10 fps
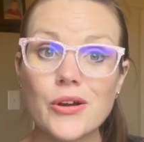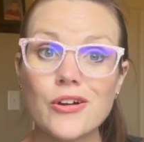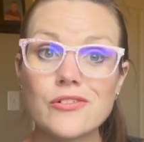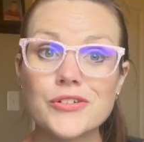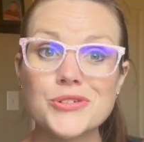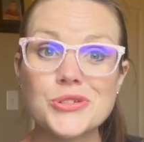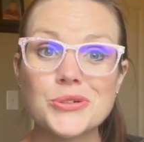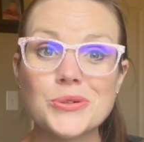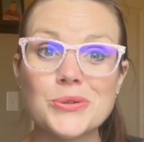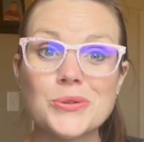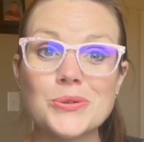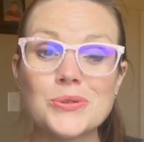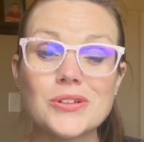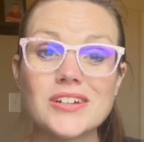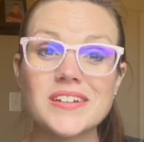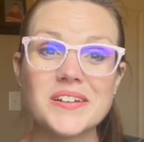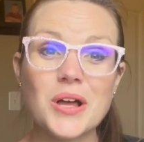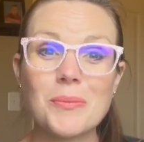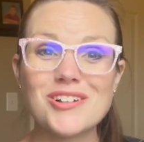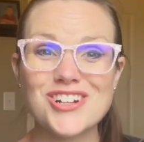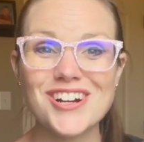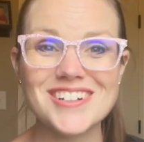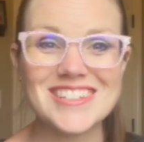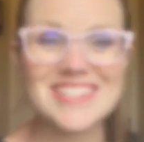over to looking at a couple of charts.